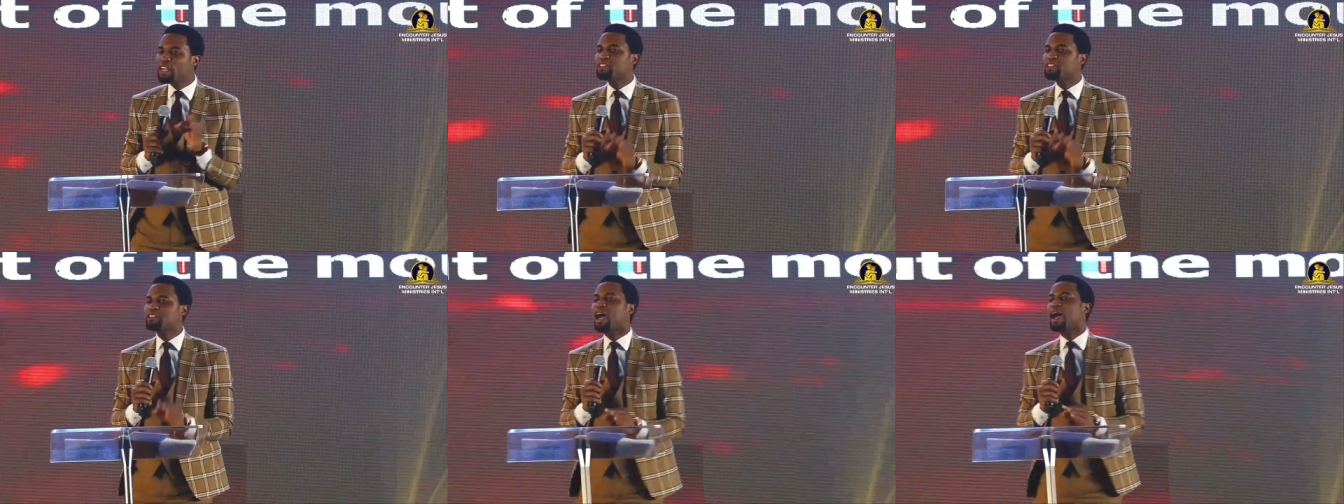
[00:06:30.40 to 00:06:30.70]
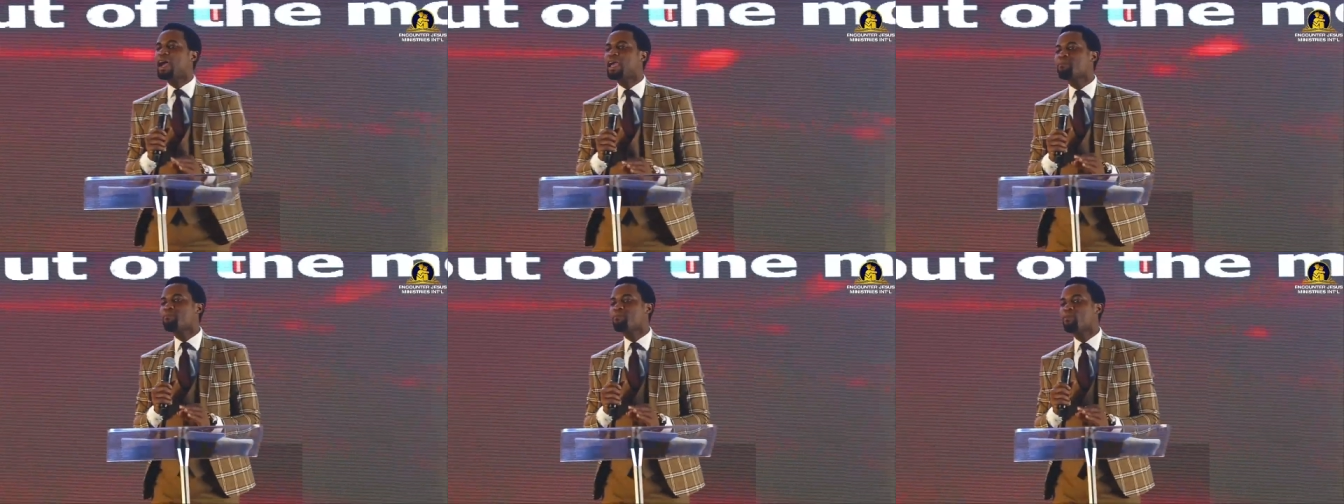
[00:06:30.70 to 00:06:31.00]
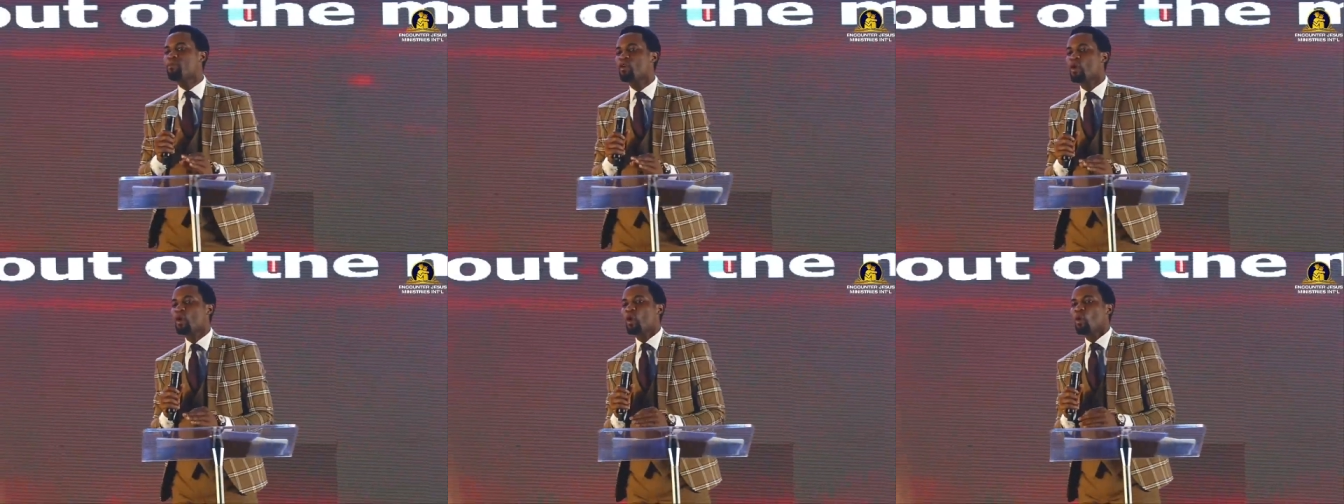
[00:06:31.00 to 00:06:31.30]

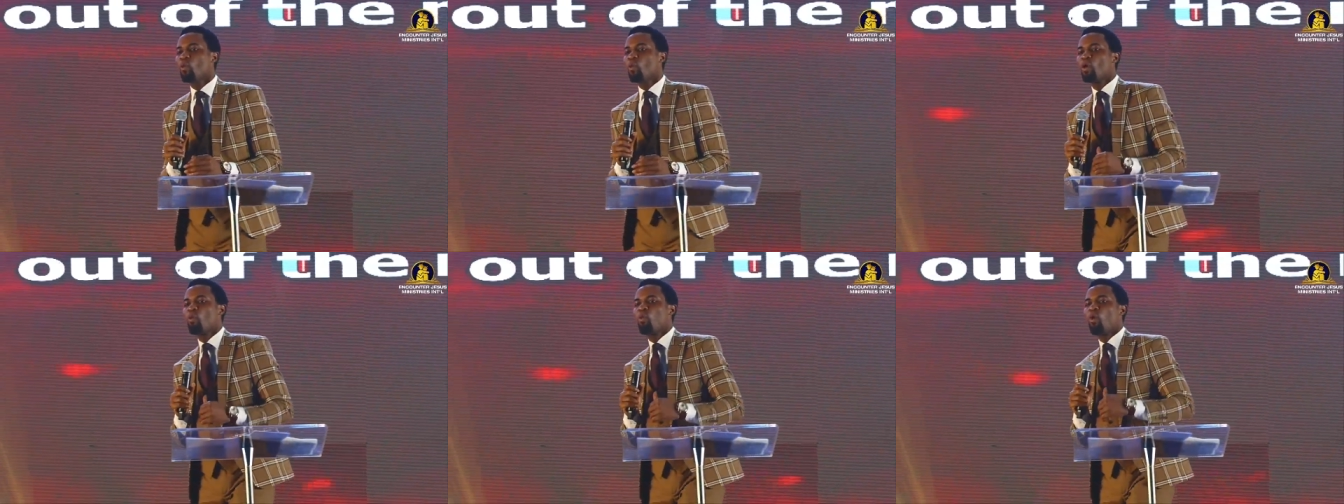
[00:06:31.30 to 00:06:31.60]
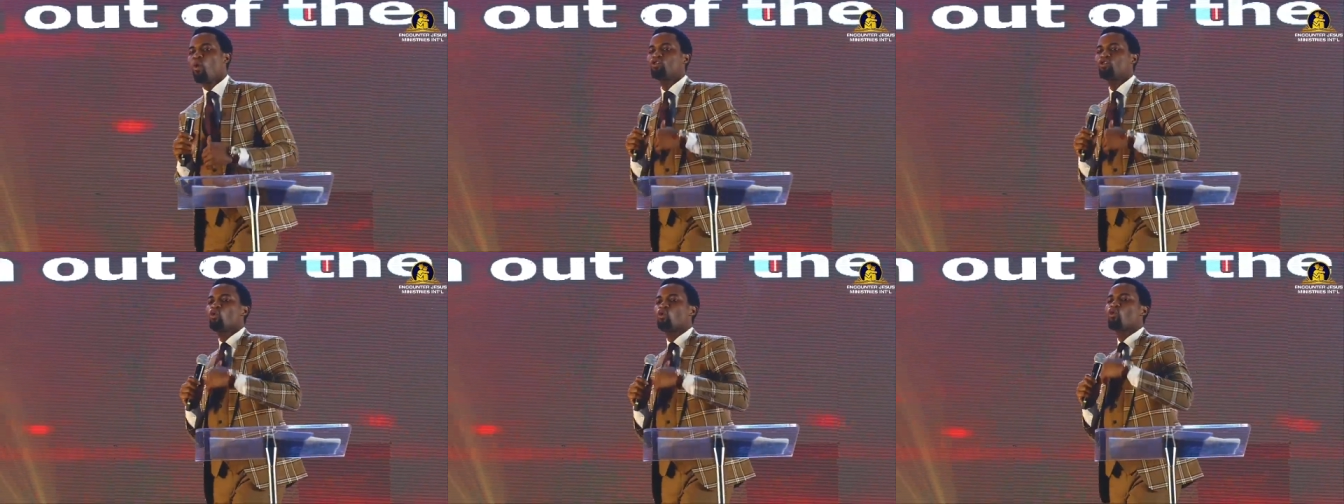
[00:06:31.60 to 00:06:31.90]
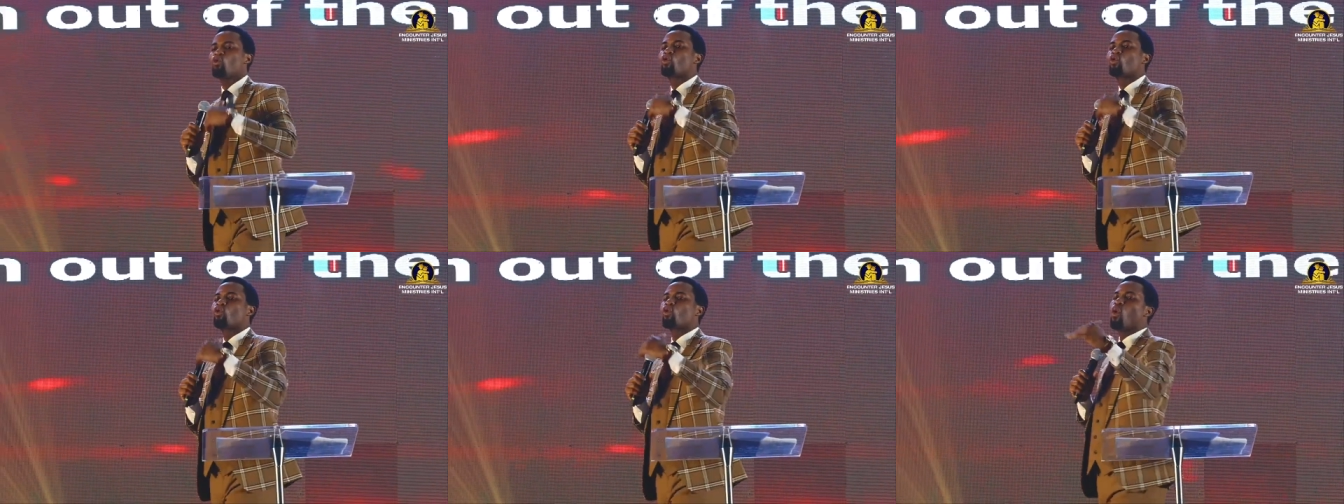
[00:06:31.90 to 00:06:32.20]
time we want to
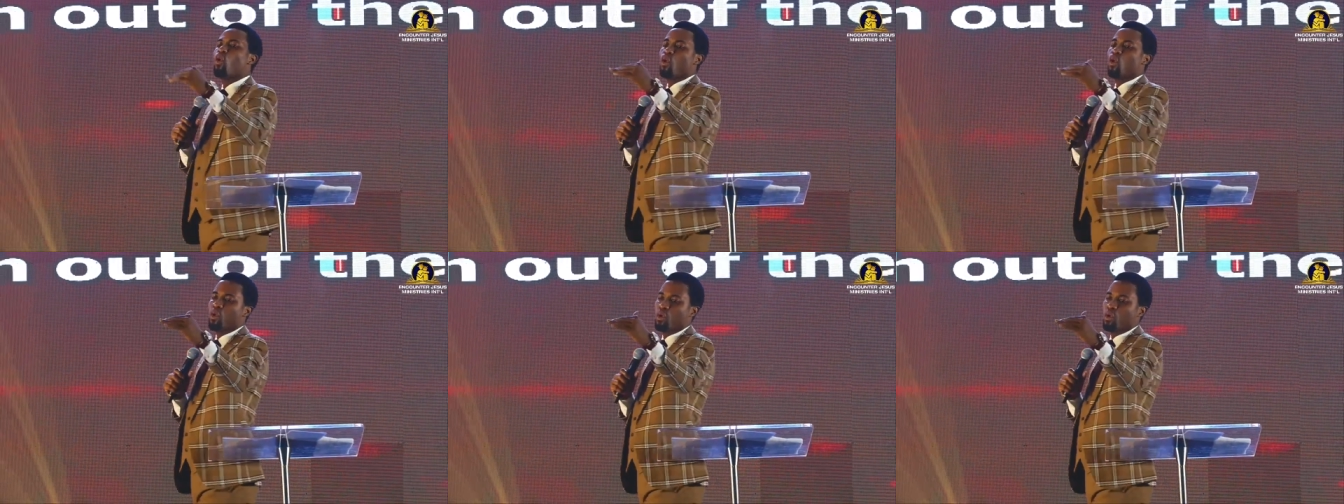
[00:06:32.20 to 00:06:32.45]
grow